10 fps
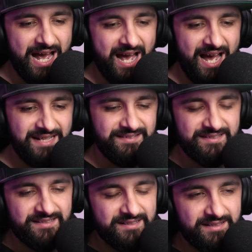And
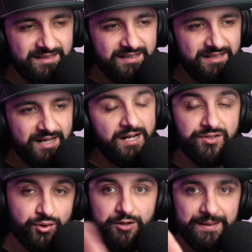and I'll
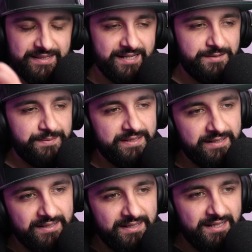talk about that in a bit.
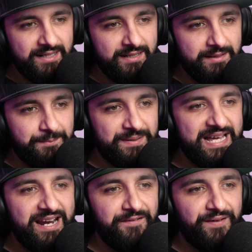But
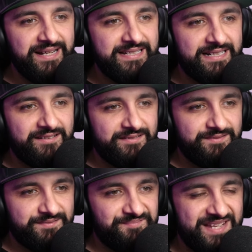then I find out
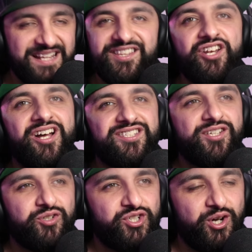the not
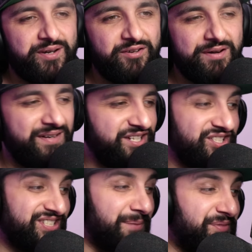so shocking revelation,
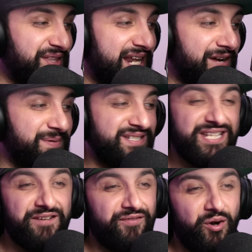something that I've been
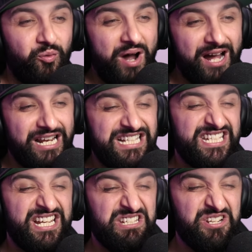saying for a while. I
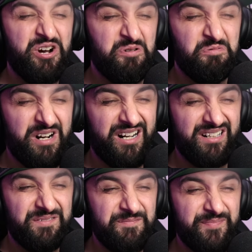said, you know what?
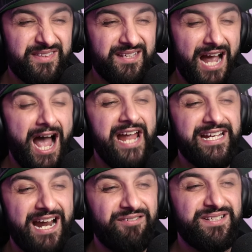I
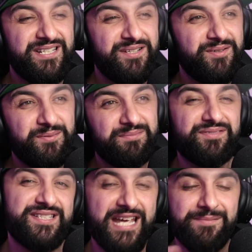guarantee you
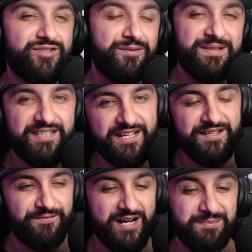this game's going to be 30
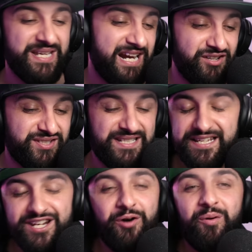frames. And I also said,
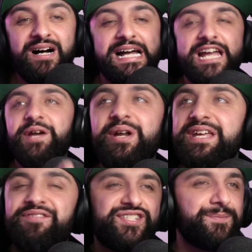you know what? It
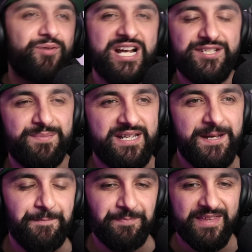even surprise me
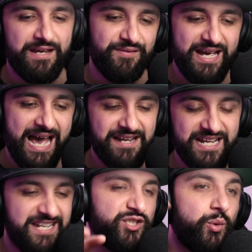if it had
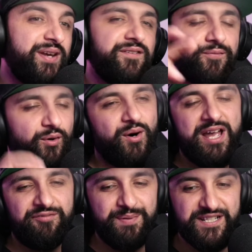a 24
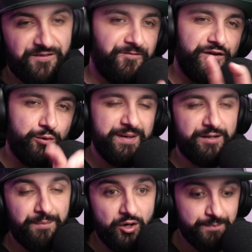FPS
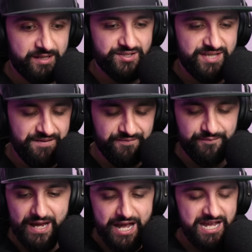filmic mode because they've
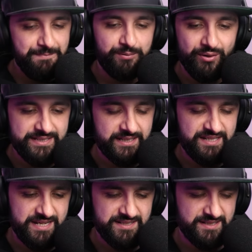employed
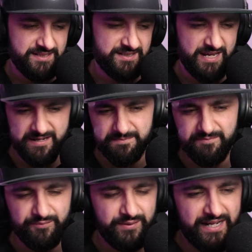techniques in this game,
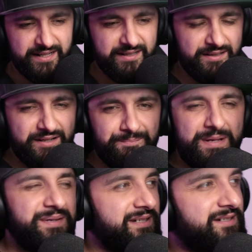like
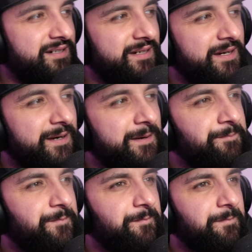mimic
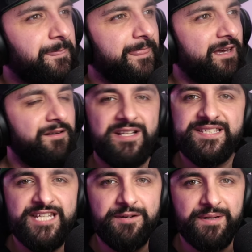the
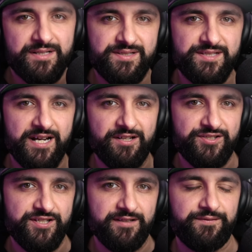cinema style
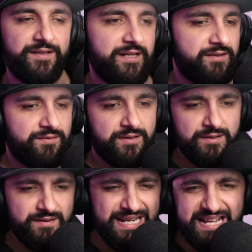stuff, like
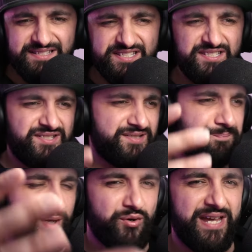the lenses,
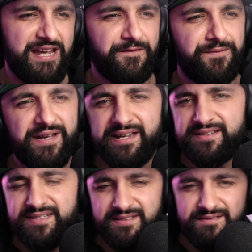bokeh
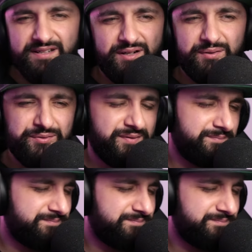effect, and you know, the